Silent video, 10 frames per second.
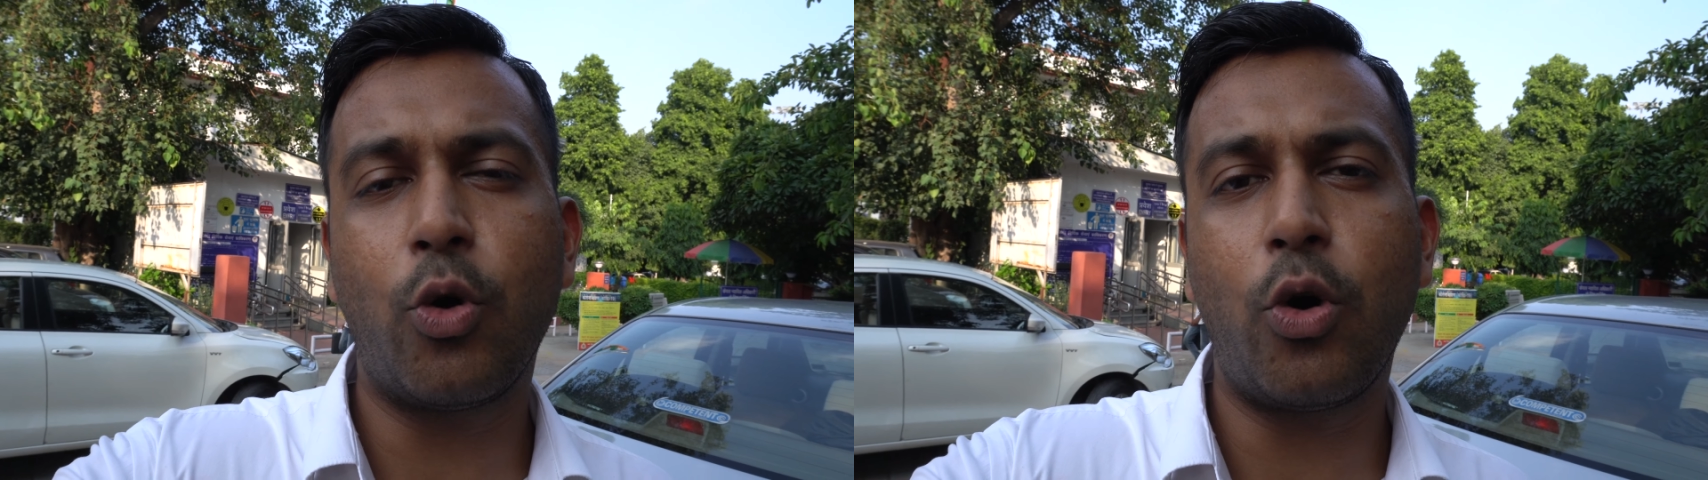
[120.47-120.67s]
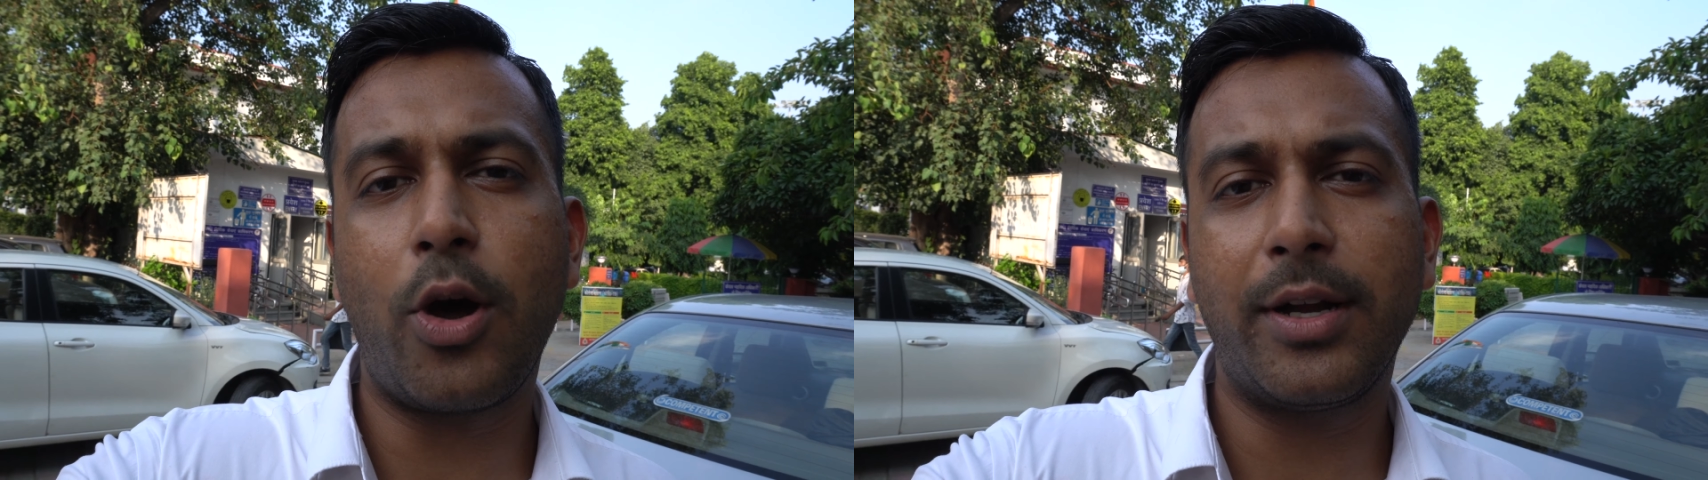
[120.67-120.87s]

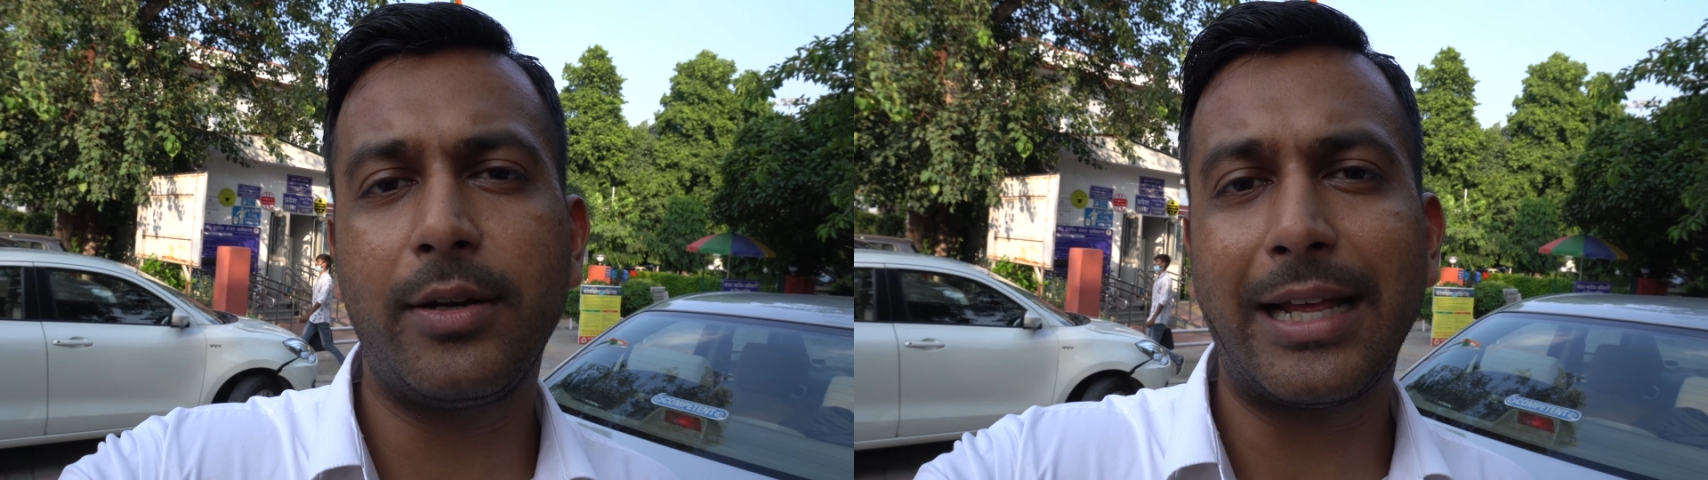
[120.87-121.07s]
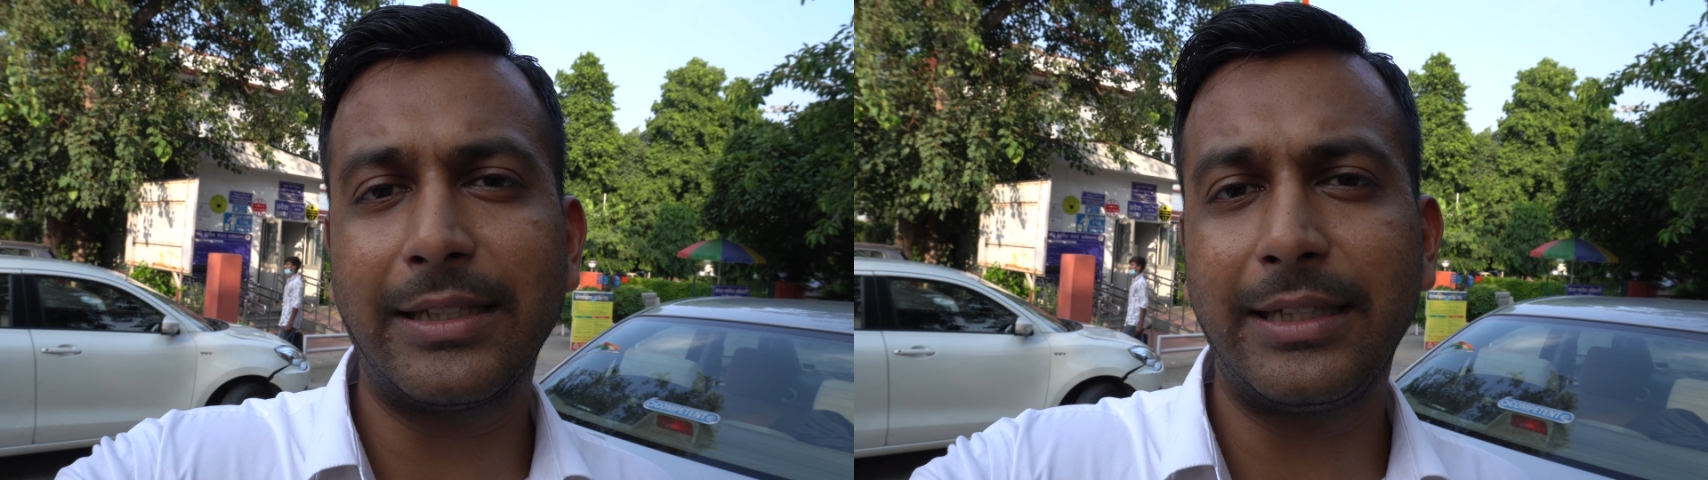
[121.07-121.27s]
go on
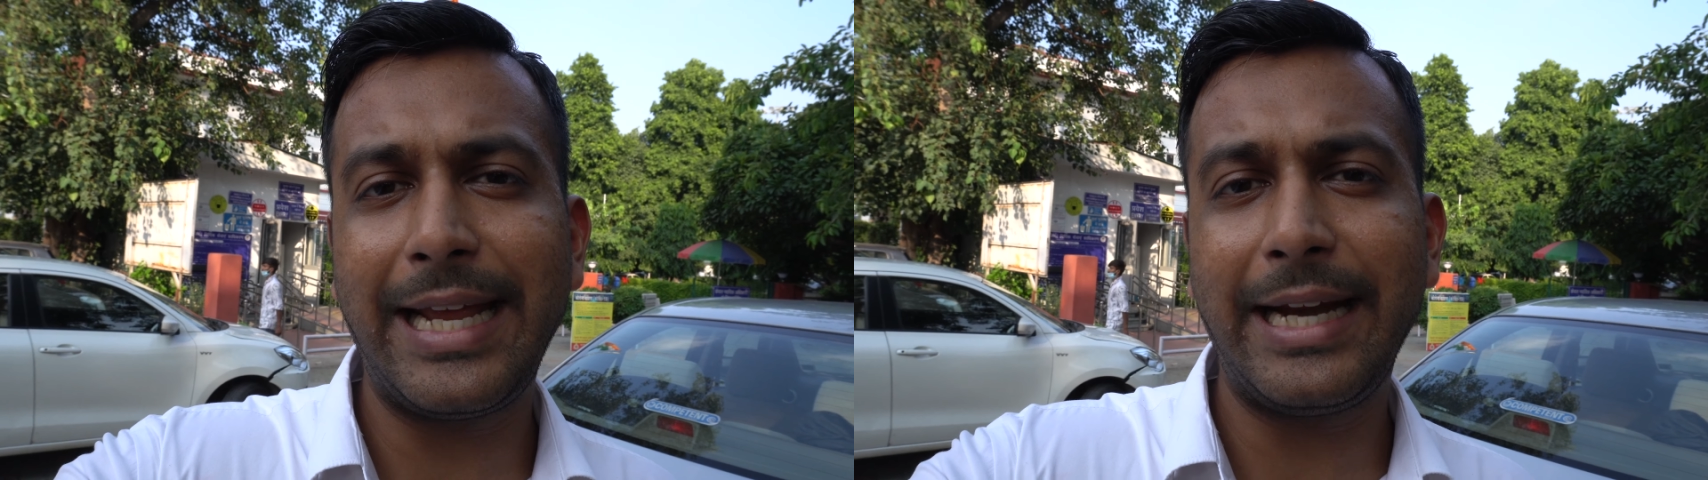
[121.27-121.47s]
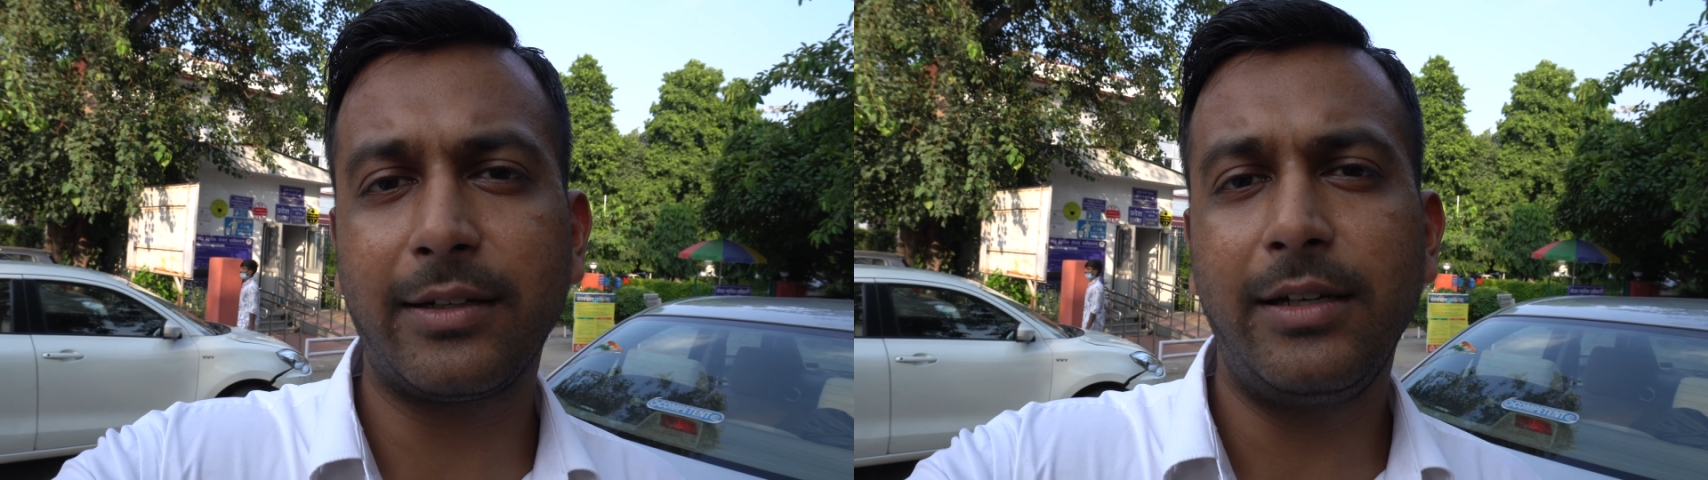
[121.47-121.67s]
another
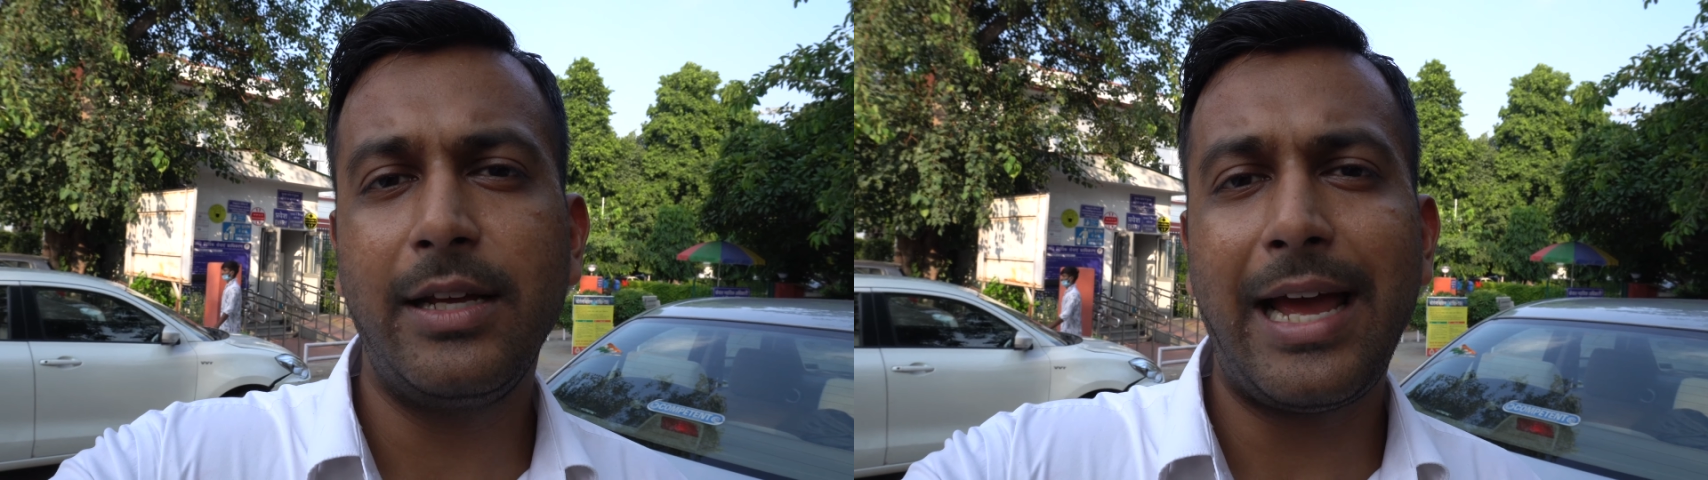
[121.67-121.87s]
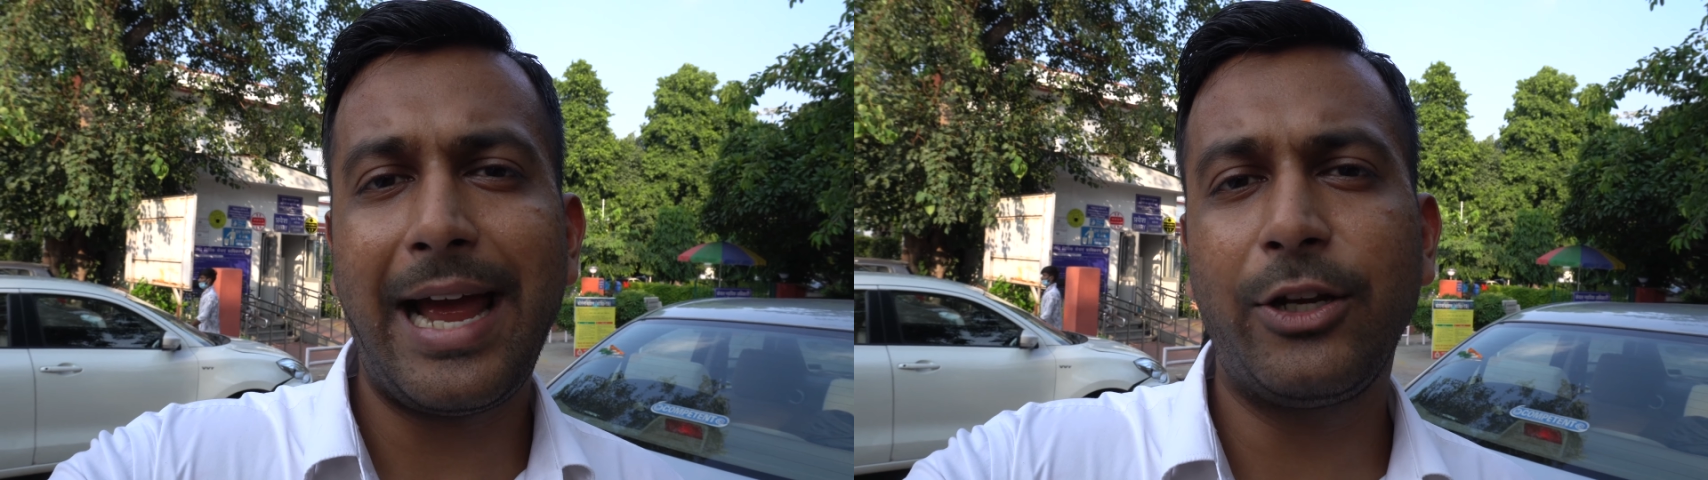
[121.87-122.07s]
date
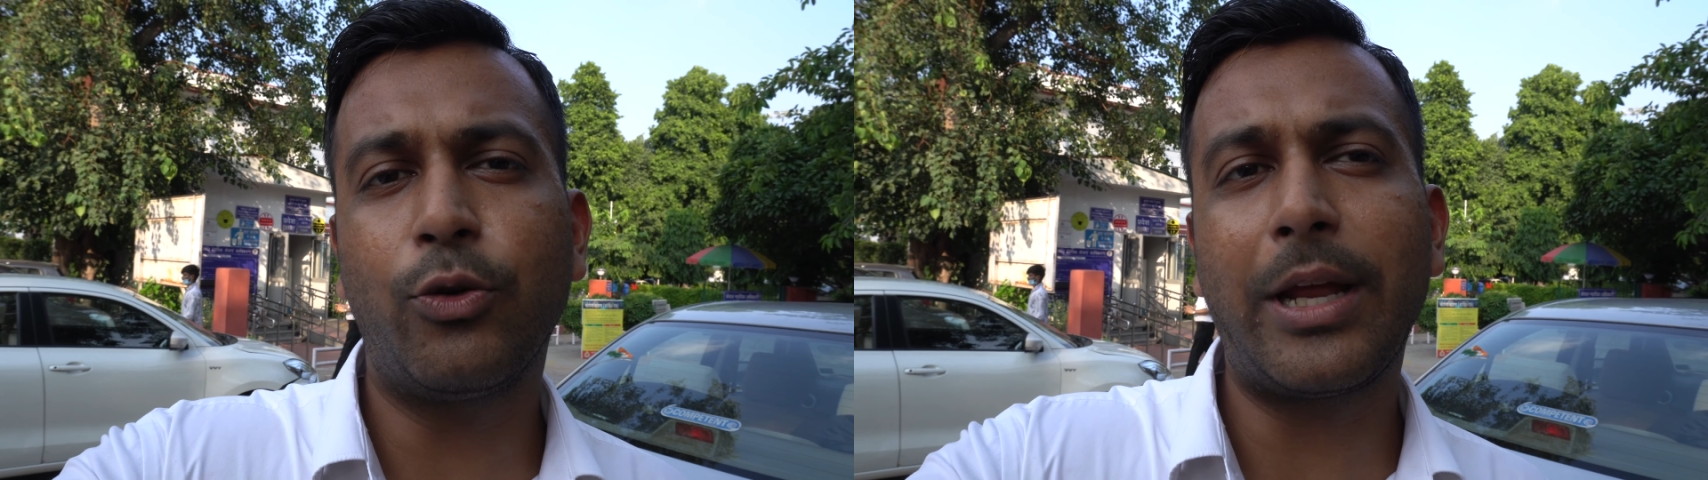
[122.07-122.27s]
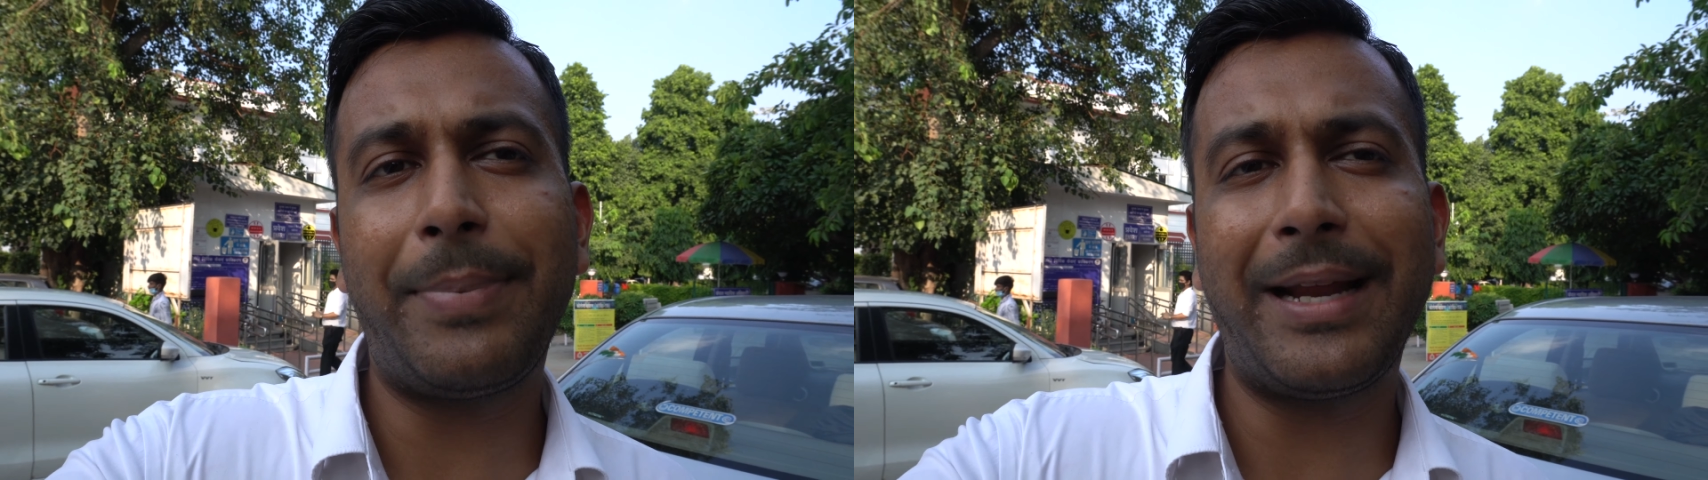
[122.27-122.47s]
and you can